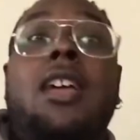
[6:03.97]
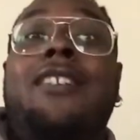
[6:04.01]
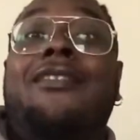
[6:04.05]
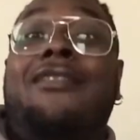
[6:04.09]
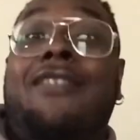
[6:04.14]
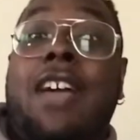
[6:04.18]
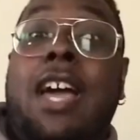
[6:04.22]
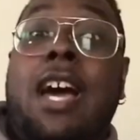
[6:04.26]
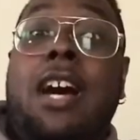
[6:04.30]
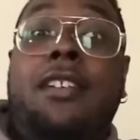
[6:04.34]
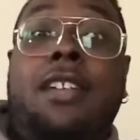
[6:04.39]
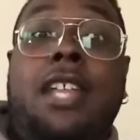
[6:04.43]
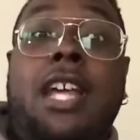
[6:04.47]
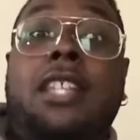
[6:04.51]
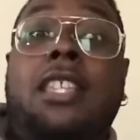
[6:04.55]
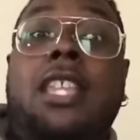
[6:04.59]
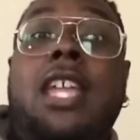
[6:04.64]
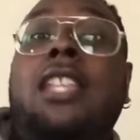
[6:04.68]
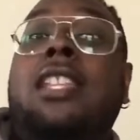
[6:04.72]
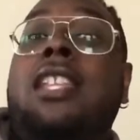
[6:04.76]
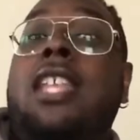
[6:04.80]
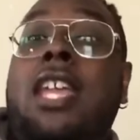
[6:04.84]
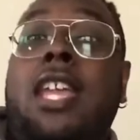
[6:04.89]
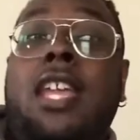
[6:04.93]
Found out they
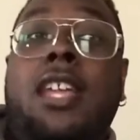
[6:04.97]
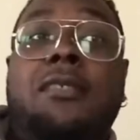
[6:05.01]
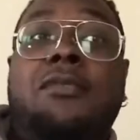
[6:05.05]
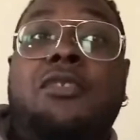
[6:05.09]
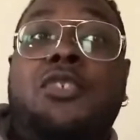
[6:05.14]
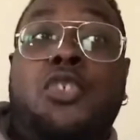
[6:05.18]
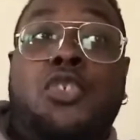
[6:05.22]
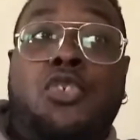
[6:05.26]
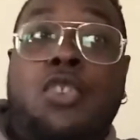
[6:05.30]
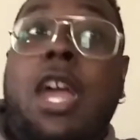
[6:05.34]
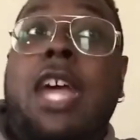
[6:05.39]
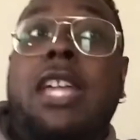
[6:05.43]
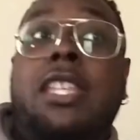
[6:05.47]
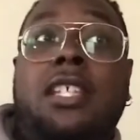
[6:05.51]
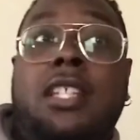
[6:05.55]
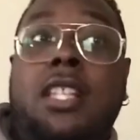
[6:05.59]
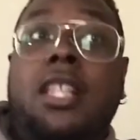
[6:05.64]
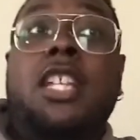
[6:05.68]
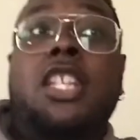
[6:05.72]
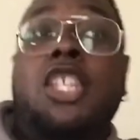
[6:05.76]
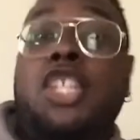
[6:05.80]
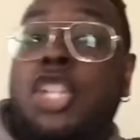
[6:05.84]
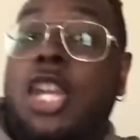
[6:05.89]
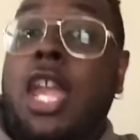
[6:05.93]
did
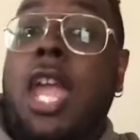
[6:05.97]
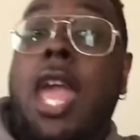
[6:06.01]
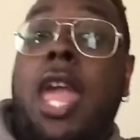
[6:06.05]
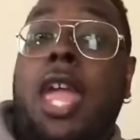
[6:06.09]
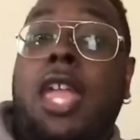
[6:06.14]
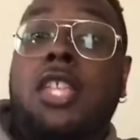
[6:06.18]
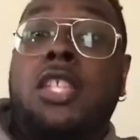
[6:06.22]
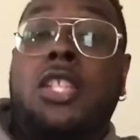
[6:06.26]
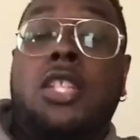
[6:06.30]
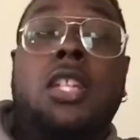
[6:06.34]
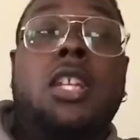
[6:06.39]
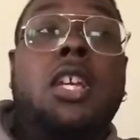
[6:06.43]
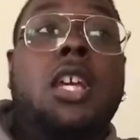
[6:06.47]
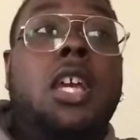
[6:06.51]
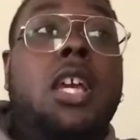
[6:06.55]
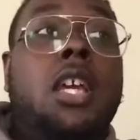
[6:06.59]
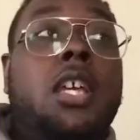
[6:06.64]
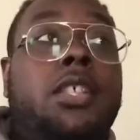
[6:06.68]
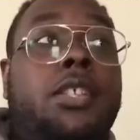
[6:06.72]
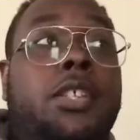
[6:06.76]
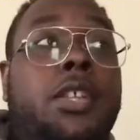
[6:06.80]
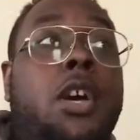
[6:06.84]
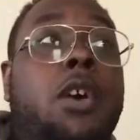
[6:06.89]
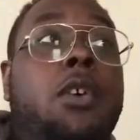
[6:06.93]
drastically change.
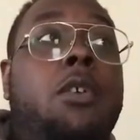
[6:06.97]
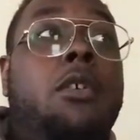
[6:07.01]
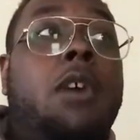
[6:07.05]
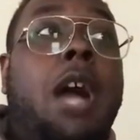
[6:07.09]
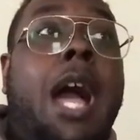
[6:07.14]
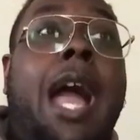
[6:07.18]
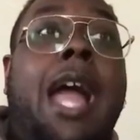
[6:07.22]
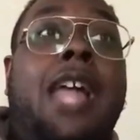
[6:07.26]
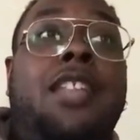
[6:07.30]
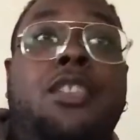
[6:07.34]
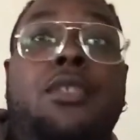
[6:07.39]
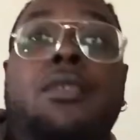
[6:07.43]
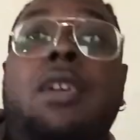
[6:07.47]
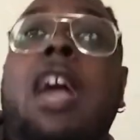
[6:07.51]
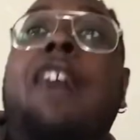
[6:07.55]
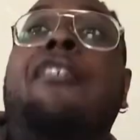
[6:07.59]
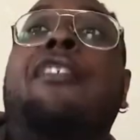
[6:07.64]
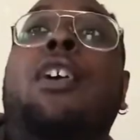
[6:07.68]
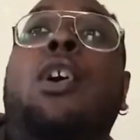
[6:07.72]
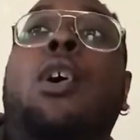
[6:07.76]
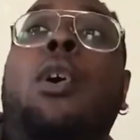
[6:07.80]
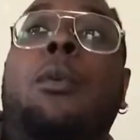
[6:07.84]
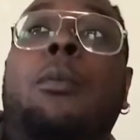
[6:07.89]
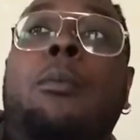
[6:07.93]
So I do
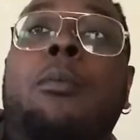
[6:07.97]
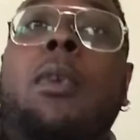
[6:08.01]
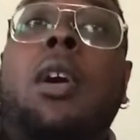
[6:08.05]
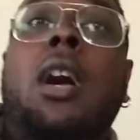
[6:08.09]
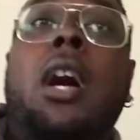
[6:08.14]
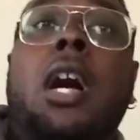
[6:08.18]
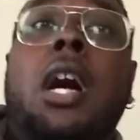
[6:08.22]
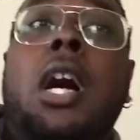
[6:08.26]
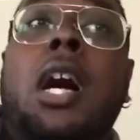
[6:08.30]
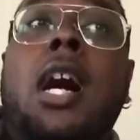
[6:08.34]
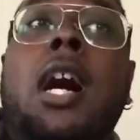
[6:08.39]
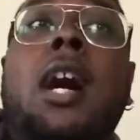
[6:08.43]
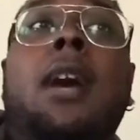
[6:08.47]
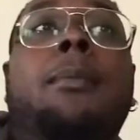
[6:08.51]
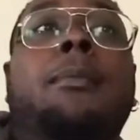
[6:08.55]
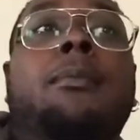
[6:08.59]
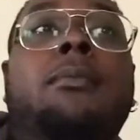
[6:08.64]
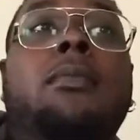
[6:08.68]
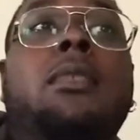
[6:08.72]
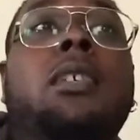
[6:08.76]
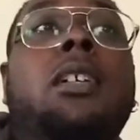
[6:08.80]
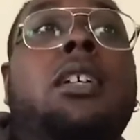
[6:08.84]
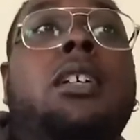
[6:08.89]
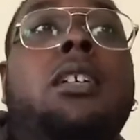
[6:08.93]
have
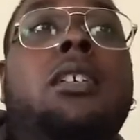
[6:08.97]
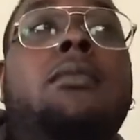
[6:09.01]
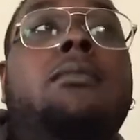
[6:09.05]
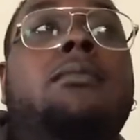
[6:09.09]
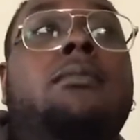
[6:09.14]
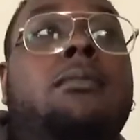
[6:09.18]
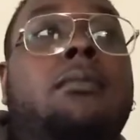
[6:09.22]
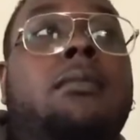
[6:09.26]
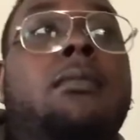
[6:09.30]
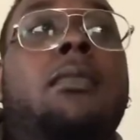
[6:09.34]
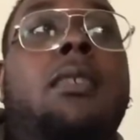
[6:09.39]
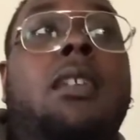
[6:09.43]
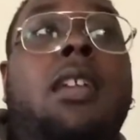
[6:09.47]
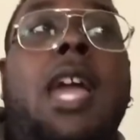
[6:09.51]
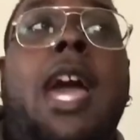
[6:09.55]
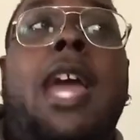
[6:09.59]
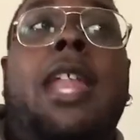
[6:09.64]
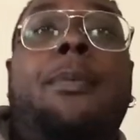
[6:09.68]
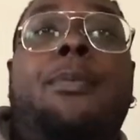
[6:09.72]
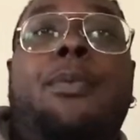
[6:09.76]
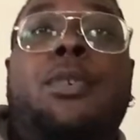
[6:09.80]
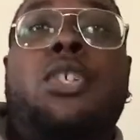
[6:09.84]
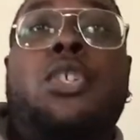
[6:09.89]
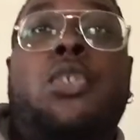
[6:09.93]
got a
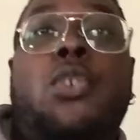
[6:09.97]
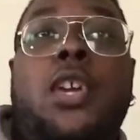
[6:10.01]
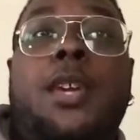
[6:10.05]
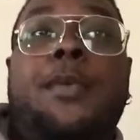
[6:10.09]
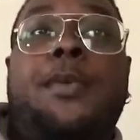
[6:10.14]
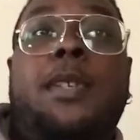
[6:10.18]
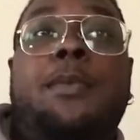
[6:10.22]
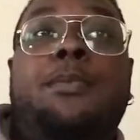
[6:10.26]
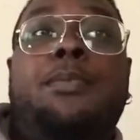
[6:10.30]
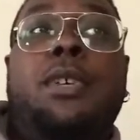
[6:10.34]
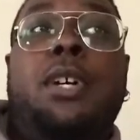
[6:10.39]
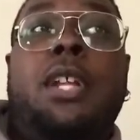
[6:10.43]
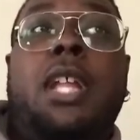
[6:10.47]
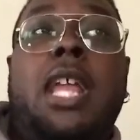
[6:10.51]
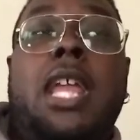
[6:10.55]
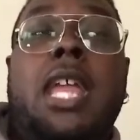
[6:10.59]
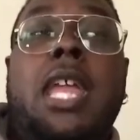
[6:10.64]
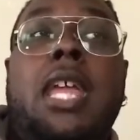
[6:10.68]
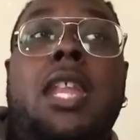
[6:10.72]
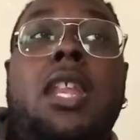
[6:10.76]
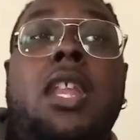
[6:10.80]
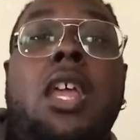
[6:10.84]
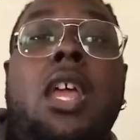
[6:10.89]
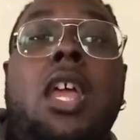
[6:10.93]
prescription put
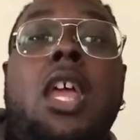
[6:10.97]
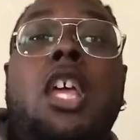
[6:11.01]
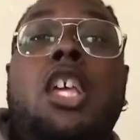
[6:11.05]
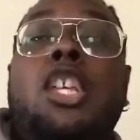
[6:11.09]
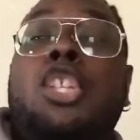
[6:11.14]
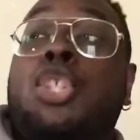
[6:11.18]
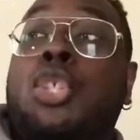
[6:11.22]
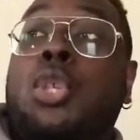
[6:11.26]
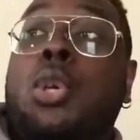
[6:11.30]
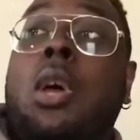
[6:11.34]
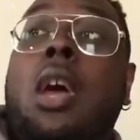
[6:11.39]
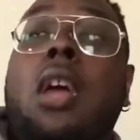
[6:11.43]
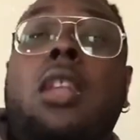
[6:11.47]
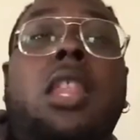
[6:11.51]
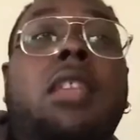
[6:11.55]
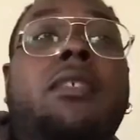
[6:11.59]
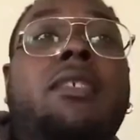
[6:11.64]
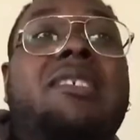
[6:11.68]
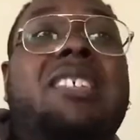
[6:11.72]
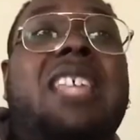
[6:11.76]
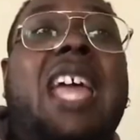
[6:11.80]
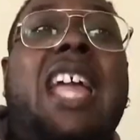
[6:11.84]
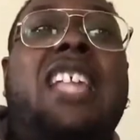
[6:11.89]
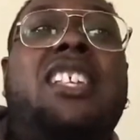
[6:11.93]
in. So I was just gonna
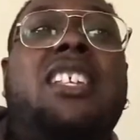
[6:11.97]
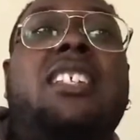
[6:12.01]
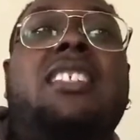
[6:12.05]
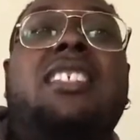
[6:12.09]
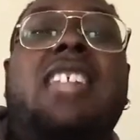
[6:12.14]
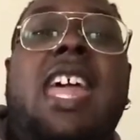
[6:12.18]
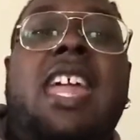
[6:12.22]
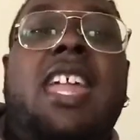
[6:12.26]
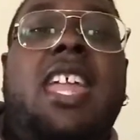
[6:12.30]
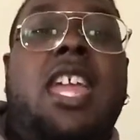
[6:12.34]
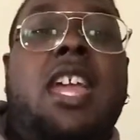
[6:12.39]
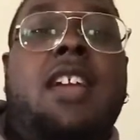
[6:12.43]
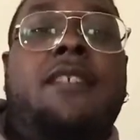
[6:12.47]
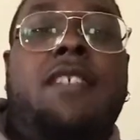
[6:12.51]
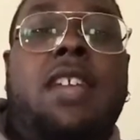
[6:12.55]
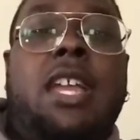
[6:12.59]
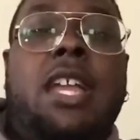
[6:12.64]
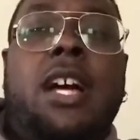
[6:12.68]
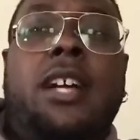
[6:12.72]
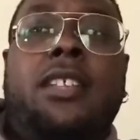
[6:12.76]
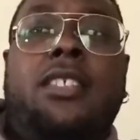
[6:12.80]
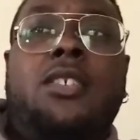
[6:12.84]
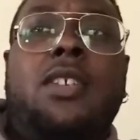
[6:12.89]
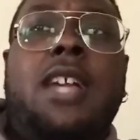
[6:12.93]
say, just take care of your
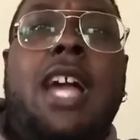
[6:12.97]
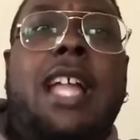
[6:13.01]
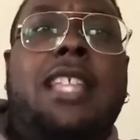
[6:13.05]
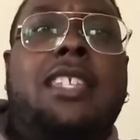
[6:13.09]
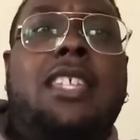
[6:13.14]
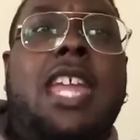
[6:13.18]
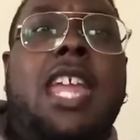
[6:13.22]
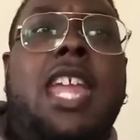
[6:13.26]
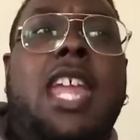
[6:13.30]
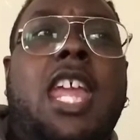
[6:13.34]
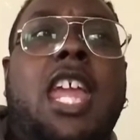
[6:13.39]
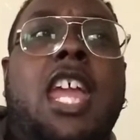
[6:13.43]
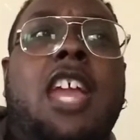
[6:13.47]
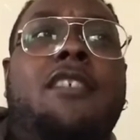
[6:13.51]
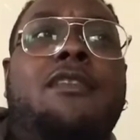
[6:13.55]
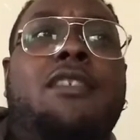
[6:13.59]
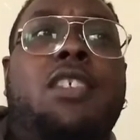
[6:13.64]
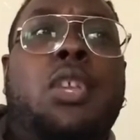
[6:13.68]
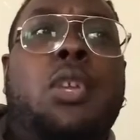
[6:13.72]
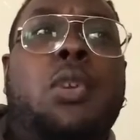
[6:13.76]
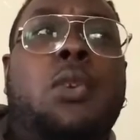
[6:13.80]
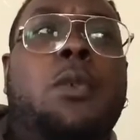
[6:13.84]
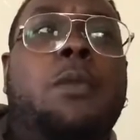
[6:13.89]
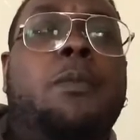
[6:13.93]
health. You gotta take care of
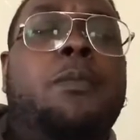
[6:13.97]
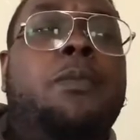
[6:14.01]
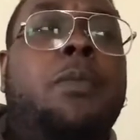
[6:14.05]
you.